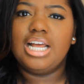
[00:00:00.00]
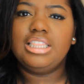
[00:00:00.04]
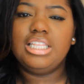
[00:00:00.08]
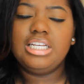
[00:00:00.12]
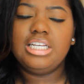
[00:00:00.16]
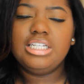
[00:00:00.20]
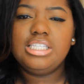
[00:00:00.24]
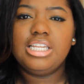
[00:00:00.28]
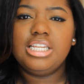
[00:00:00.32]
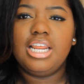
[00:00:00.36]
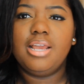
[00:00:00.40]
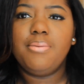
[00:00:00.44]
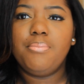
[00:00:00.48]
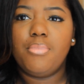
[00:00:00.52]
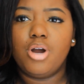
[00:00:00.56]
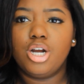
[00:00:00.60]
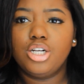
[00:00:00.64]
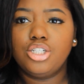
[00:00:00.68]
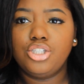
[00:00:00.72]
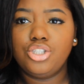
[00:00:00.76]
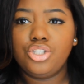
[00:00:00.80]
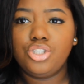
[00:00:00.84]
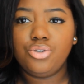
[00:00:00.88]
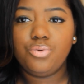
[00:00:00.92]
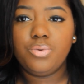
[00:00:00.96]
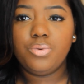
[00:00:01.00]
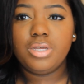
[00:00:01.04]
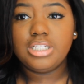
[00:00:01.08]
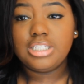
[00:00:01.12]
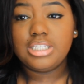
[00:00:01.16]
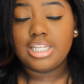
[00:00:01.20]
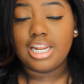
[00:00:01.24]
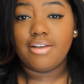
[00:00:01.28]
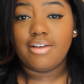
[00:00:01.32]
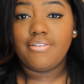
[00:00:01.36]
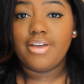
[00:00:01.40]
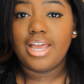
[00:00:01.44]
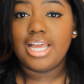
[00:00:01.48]
I think today marks two weeks
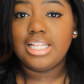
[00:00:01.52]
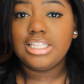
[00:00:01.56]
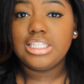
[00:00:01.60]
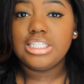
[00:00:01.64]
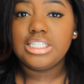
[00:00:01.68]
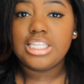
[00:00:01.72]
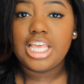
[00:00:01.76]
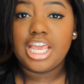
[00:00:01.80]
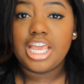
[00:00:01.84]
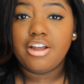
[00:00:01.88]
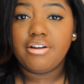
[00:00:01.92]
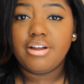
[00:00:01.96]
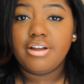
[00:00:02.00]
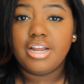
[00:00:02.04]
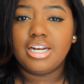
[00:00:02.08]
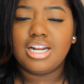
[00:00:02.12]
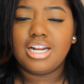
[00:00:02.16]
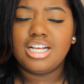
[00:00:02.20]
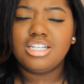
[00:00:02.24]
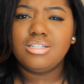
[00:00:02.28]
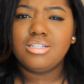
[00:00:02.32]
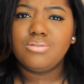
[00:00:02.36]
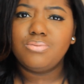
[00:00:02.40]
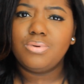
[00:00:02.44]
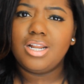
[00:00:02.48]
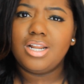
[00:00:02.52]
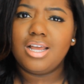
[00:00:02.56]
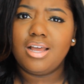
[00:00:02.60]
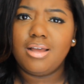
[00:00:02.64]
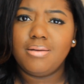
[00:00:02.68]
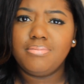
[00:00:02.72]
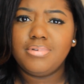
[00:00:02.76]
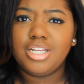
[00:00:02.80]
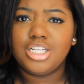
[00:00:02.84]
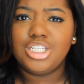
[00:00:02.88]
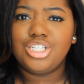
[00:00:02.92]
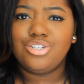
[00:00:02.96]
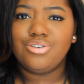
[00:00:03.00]
that I've had this hair and I just want to
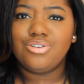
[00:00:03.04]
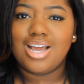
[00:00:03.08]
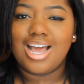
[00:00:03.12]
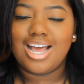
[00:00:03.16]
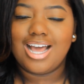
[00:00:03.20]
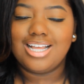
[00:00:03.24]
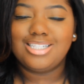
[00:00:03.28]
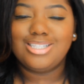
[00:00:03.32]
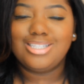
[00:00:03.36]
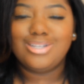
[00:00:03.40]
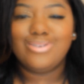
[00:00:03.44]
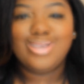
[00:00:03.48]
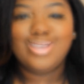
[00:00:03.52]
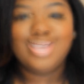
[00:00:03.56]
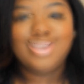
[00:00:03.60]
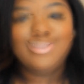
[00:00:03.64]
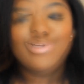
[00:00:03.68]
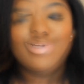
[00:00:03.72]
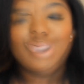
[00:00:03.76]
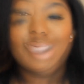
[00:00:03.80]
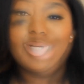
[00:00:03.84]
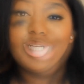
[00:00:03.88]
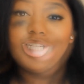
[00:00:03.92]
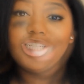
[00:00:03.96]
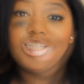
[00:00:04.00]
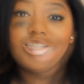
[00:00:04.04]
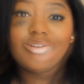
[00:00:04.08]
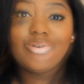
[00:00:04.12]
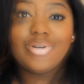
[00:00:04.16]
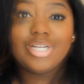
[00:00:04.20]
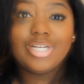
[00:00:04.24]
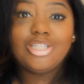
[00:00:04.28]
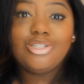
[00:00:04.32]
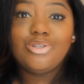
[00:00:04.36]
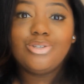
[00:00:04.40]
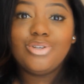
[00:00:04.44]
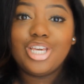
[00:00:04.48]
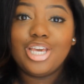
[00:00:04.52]
update you guys. Alright so so we're just
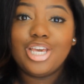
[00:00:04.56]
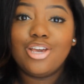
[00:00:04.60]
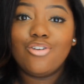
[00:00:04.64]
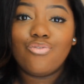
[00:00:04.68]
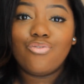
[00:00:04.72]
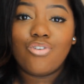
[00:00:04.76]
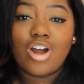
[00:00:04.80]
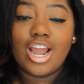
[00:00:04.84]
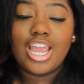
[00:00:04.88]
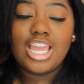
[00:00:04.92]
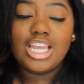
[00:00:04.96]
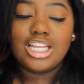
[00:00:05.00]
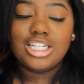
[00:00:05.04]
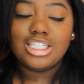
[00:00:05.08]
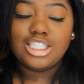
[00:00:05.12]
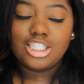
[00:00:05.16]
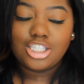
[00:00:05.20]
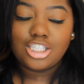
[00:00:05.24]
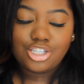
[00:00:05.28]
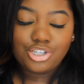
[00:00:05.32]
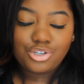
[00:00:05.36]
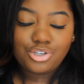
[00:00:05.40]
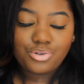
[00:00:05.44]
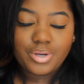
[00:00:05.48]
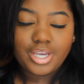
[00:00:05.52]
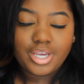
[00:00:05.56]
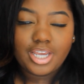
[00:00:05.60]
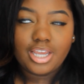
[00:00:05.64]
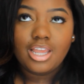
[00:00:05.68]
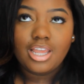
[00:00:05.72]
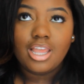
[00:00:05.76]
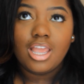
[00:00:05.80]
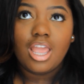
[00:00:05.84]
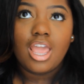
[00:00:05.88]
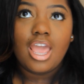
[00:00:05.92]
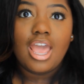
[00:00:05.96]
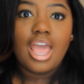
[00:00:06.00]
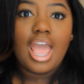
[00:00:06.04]
going to get right into it